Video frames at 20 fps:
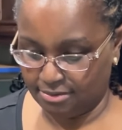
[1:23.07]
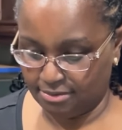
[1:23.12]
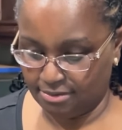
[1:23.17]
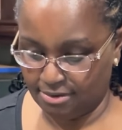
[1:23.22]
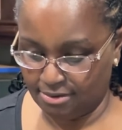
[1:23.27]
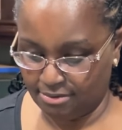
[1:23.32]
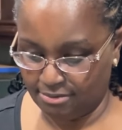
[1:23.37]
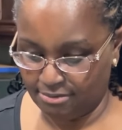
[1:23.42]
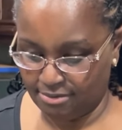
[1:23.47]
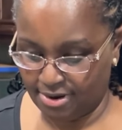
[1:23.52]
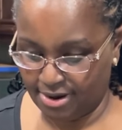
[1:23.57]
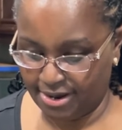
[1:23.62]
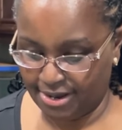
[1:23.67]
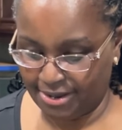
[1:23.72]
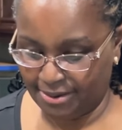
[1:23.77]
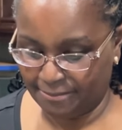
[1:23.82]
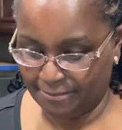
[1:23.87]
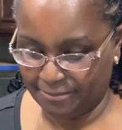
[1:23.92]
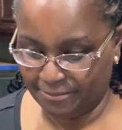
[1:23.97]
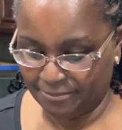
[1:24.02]
all right?
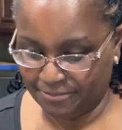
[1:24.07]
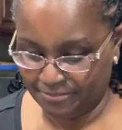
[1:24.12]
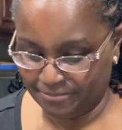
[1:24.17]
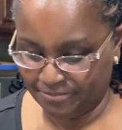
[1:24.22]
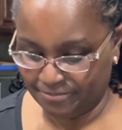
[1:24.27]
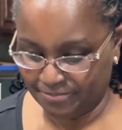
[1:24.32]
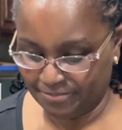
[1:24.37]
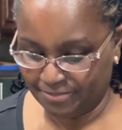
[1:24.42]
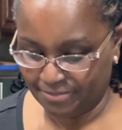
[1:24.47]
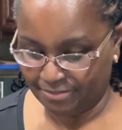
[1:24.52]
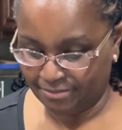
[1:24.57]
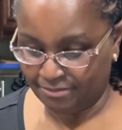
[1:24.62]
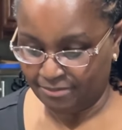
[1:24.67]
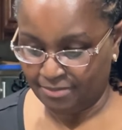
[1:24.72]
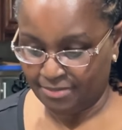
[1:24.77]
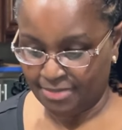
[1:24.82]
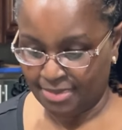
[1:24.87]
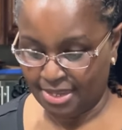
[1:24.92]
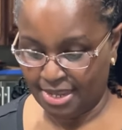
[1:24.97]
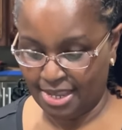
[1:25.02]

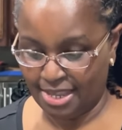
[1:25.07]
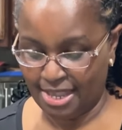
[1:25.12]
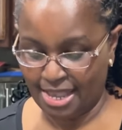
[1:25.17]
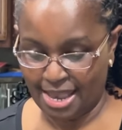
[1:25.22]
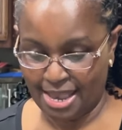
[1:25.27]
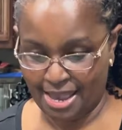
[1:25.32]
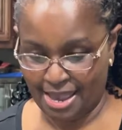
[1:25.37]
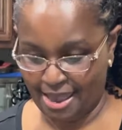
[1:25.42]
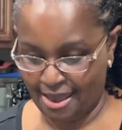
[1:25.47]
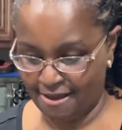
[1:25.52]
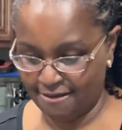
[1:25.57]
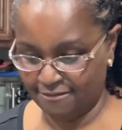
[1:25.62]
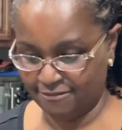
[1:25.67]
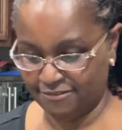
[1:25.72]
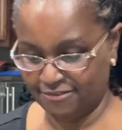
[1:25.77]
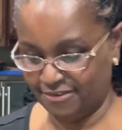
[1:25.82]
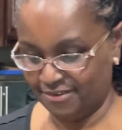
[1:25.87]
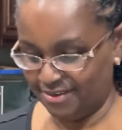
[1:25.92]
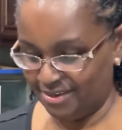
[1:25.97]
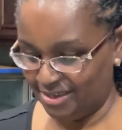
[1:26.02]
And I have
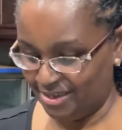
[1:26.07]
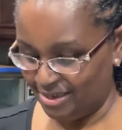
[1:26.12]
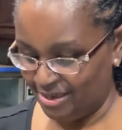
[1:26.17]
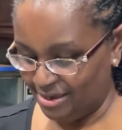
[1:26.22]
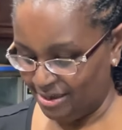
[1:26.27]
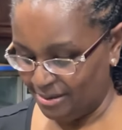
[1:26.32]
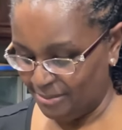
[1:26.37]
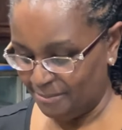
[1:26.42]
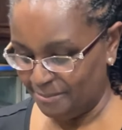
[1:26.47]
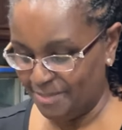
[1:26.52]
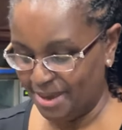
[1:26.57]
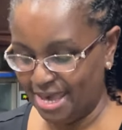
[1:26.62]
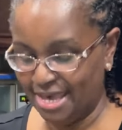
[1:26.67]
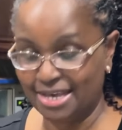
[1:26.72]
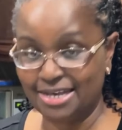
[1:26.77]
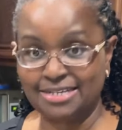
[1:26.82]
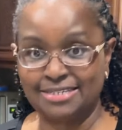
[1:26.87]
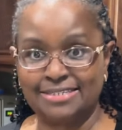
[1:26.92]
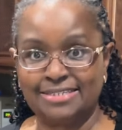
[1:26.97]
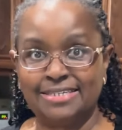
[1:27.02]
Bae
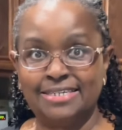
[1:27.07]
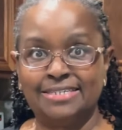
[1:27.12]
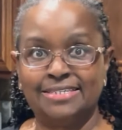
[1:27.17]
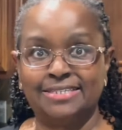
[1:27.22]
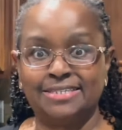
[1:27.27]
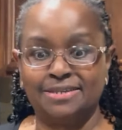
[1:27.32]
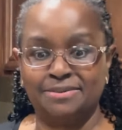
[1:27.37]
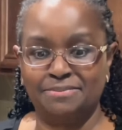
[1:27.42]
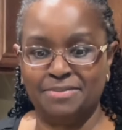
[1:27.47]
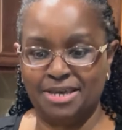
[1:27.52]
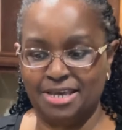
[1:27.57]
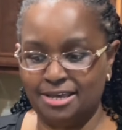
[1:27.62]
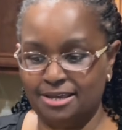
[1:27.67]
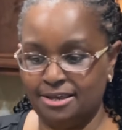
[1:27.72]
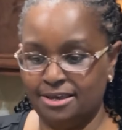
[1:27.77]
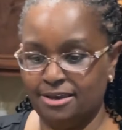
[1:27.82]
assisting me.